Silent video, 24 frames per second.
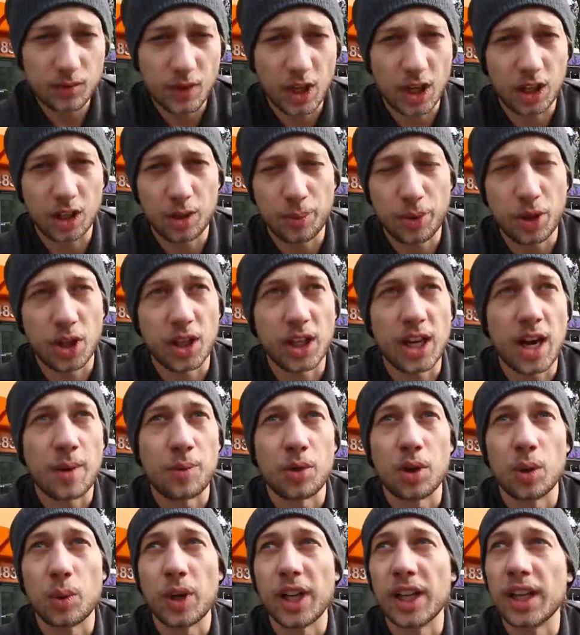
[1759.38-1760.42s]
I'm going to put the
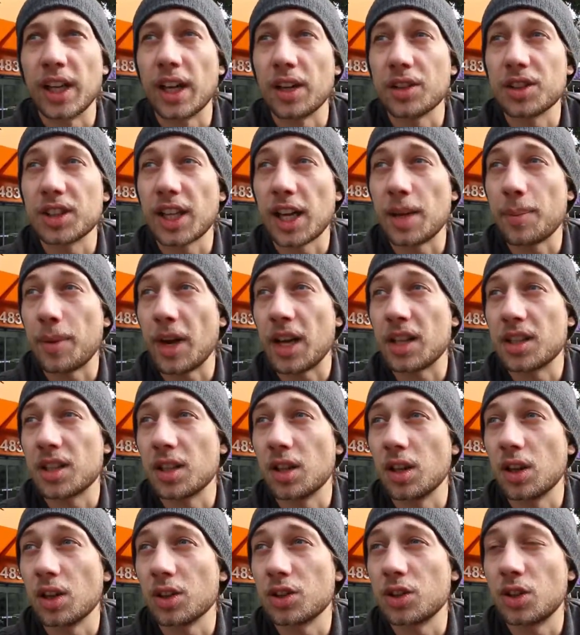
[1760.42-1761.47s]
camera away now, skate back to
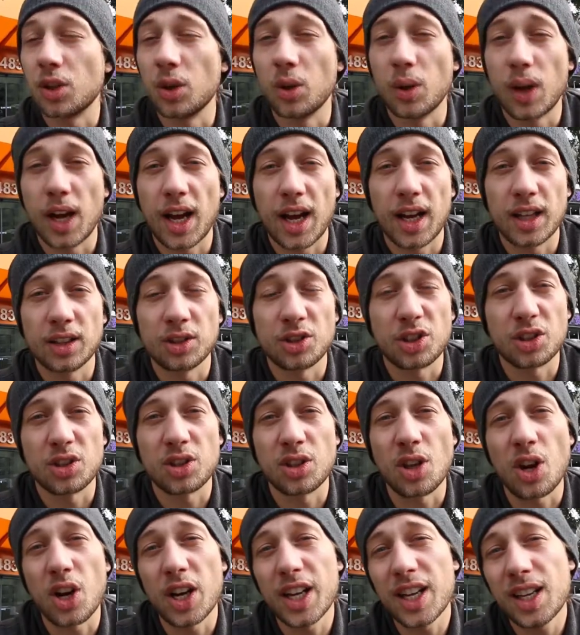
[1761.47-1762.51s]
the hostel and
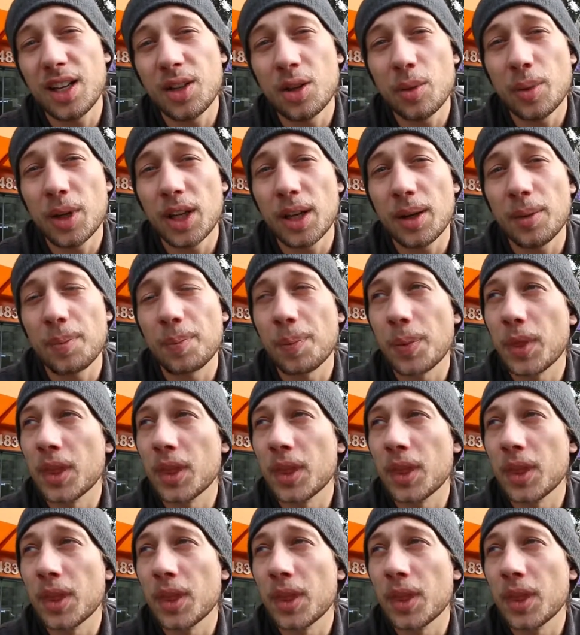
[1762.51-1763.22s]
just die a little bit.